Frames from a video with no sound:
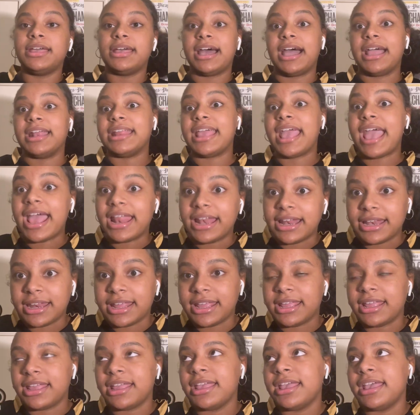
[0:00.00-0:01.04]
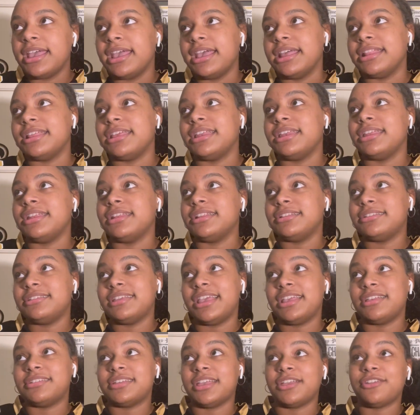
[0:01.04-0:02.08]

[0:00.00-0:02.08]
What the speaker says: I'd edit it, and then it takes